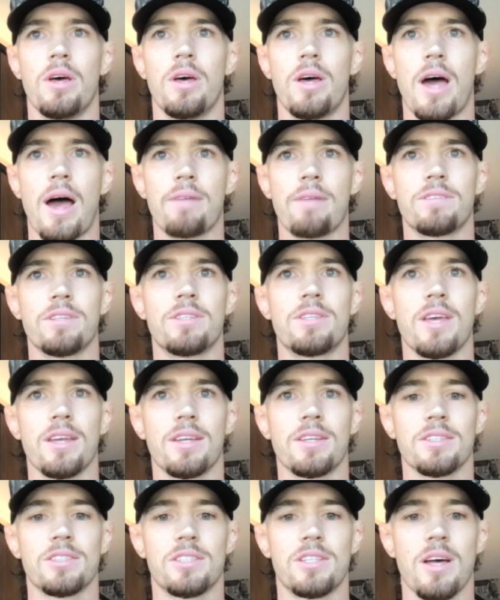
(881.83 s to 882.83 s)
have to
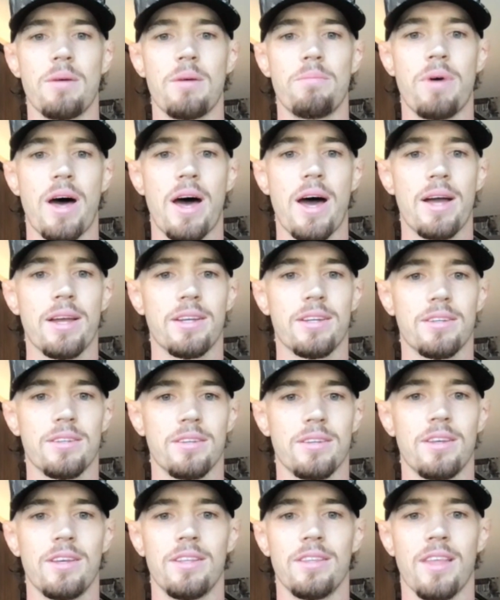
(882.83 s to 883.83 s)
take a step back
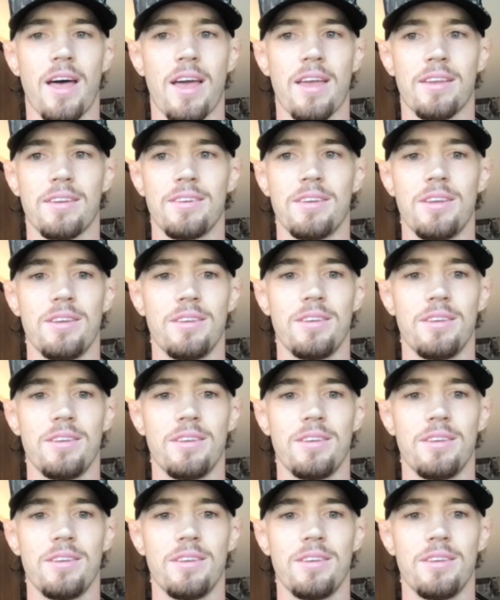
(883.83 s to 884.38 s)
and like